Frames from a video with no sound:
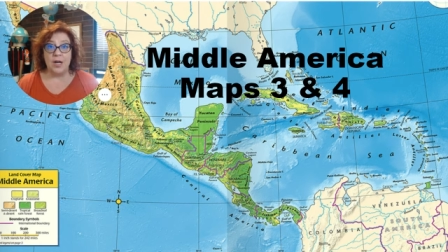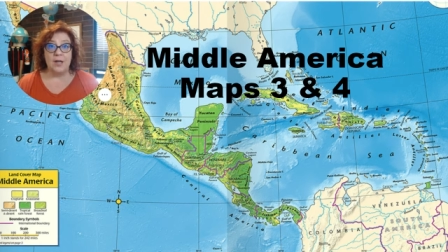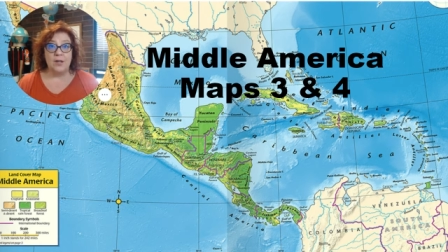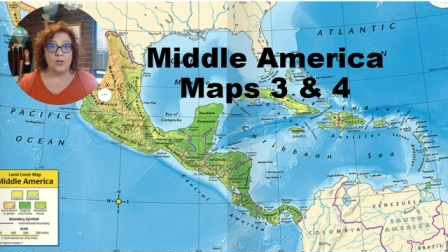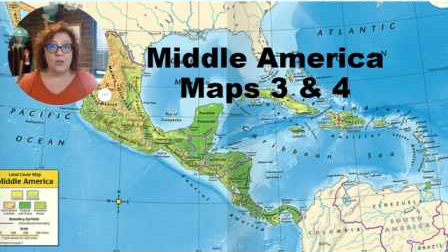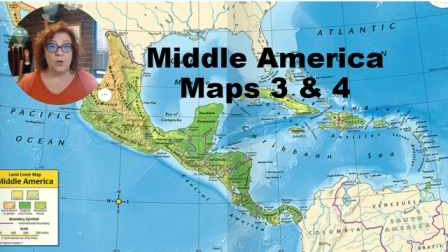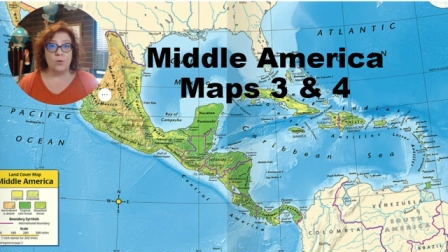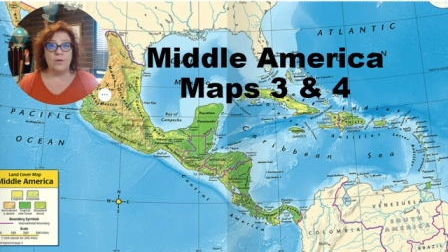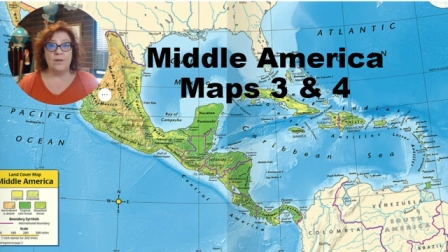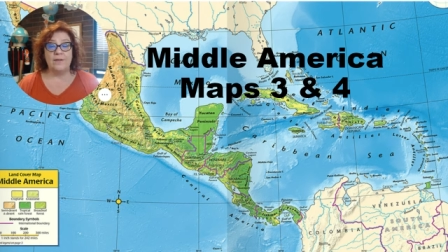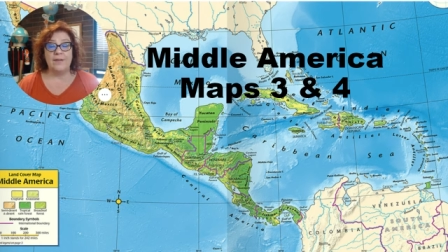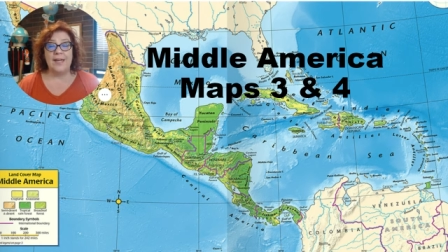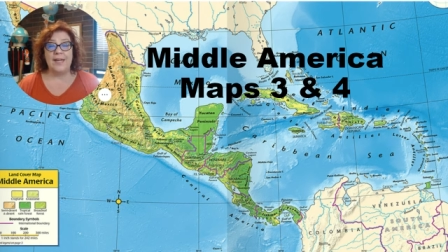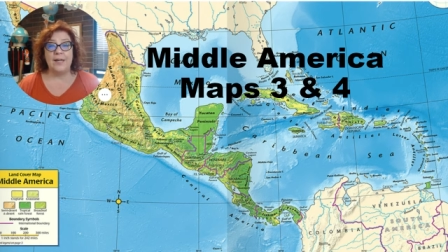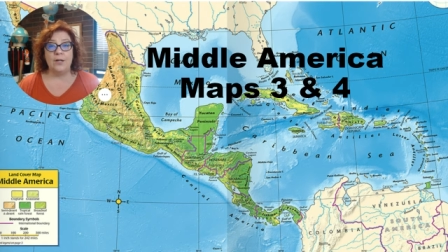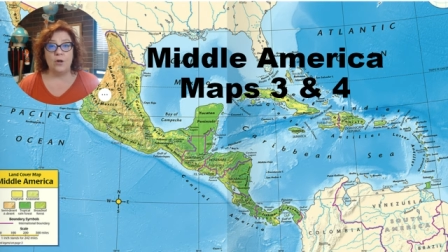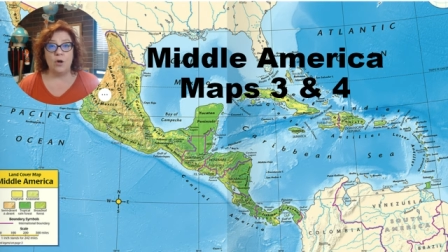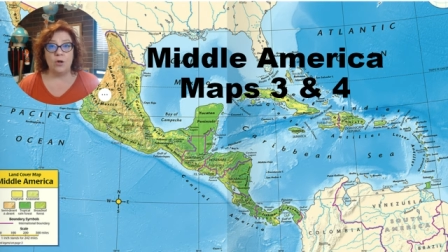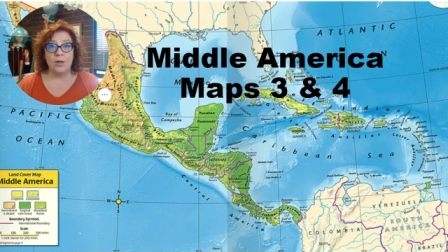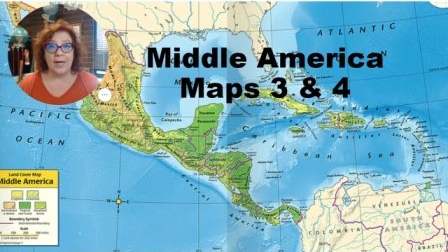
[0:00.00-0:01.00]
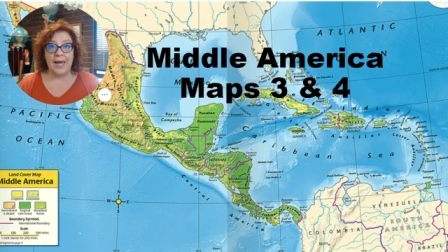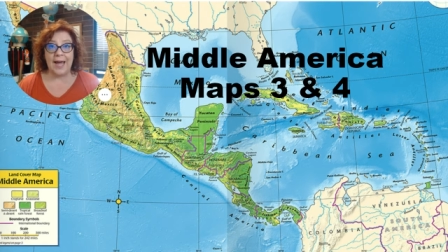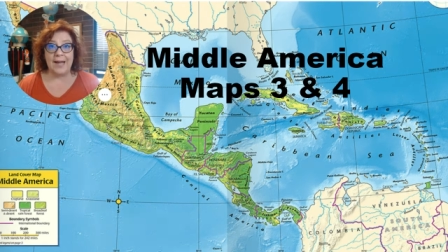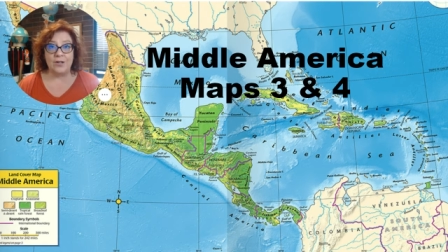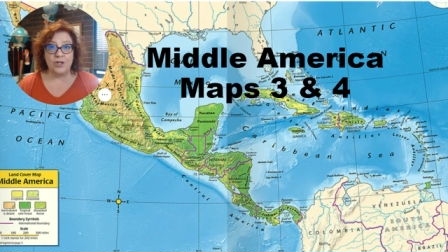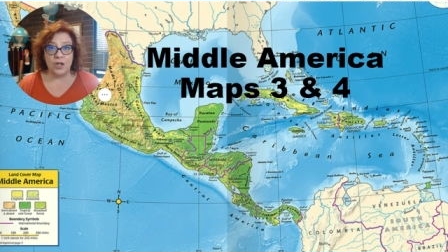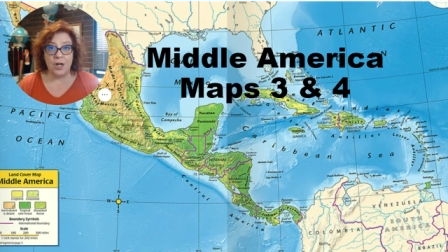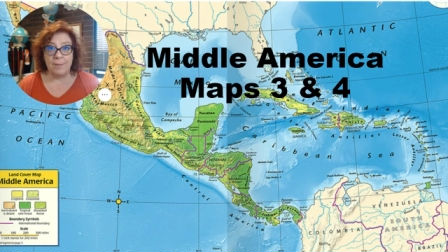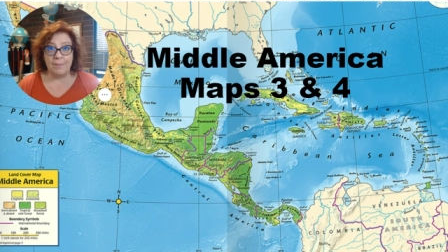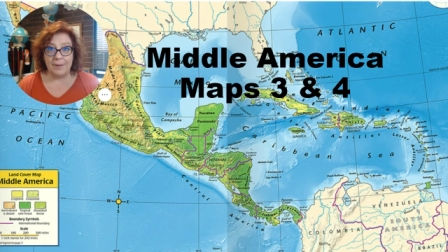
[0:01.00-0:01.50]
so that they can all
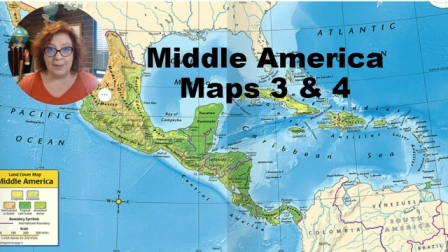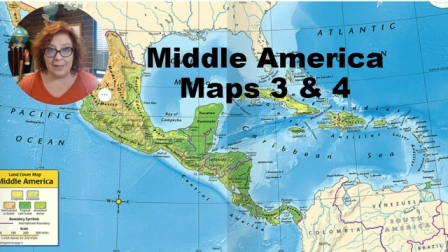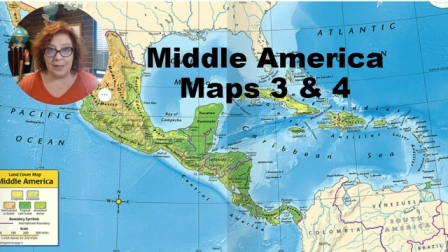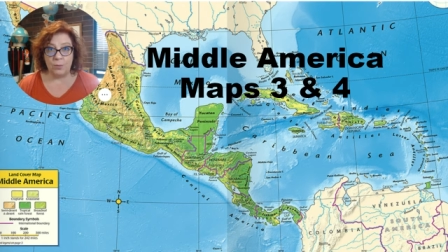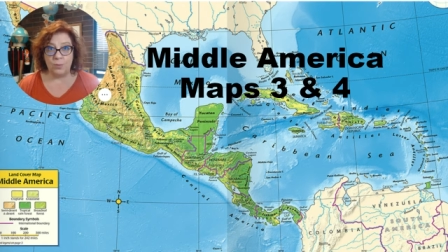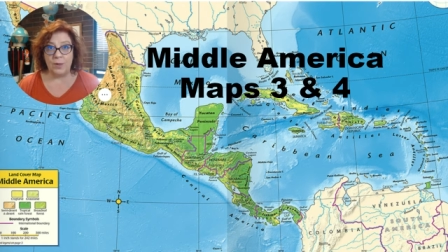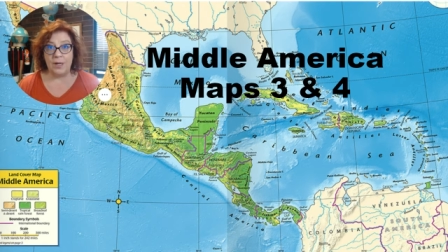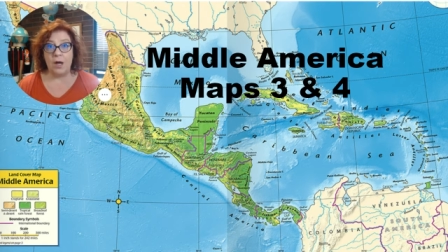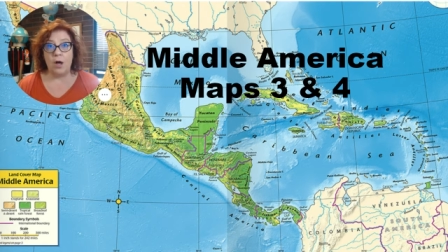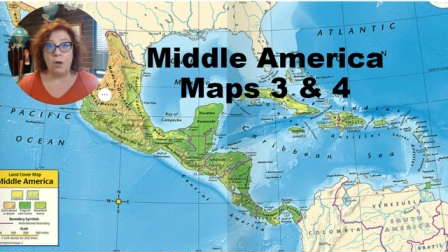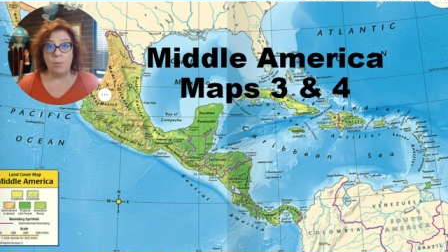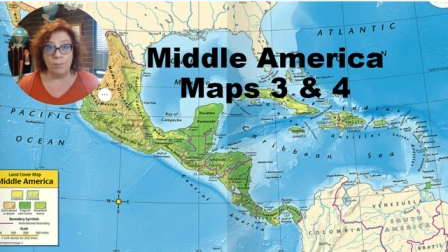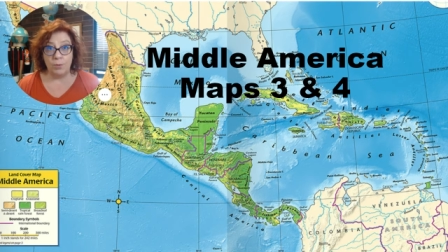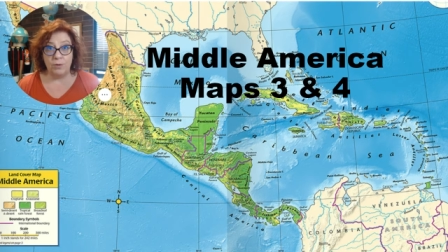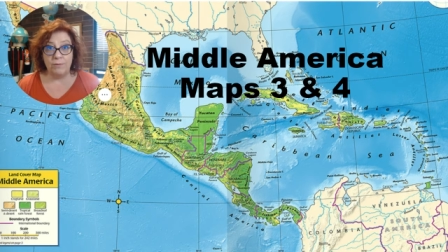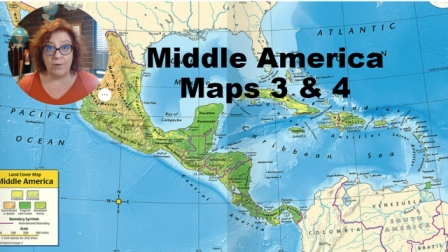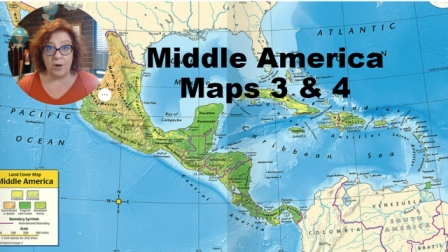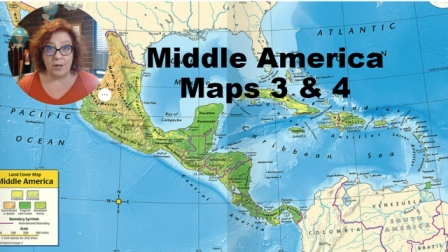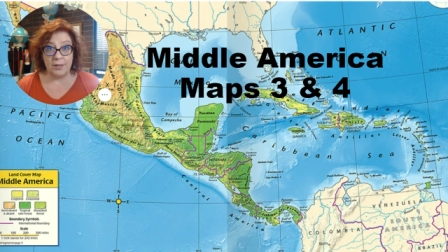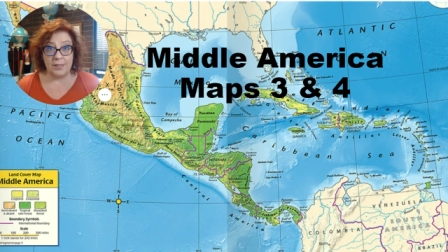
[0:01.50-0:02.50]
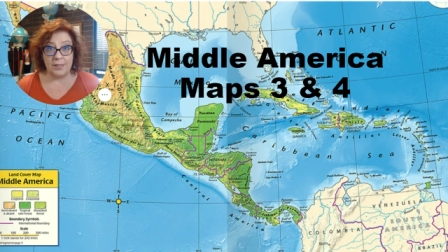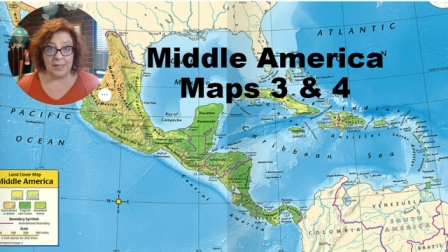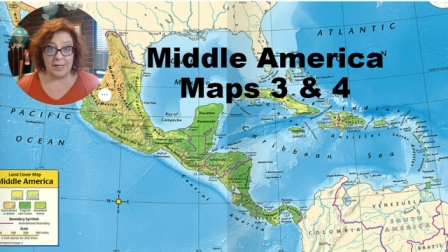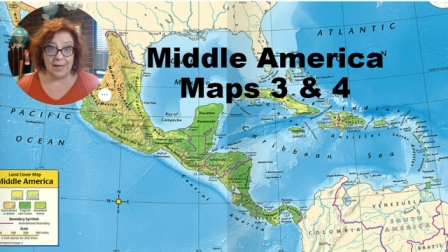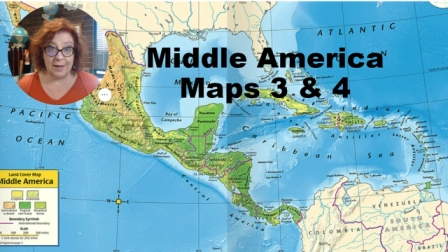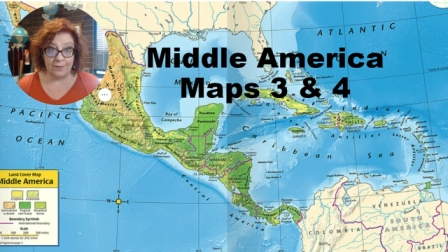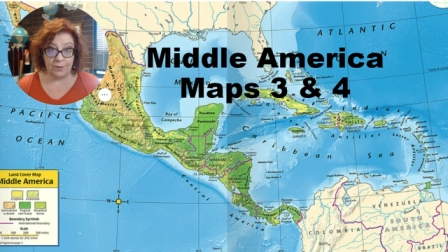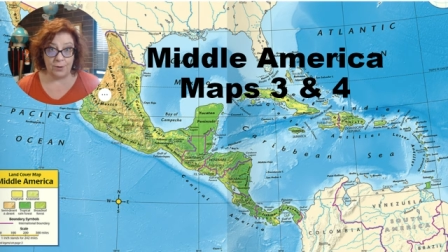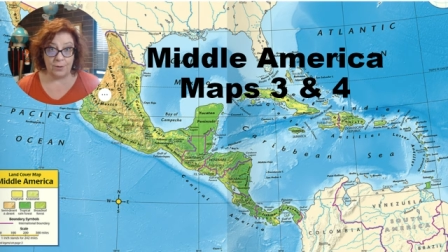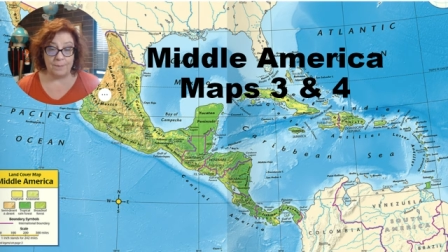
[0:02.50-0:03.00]
catch up and then we all move on
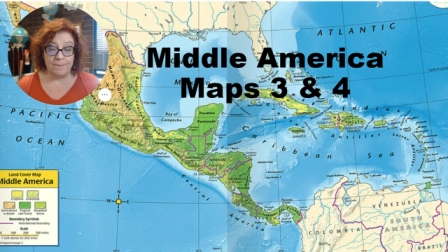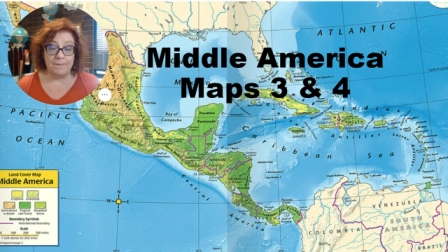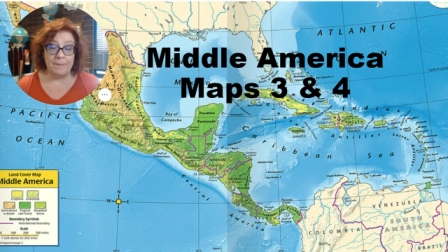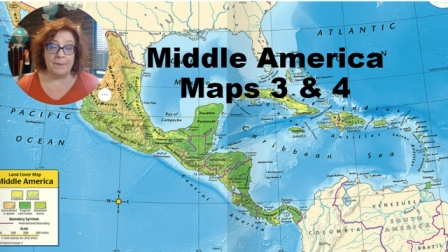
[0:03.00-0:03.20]
together.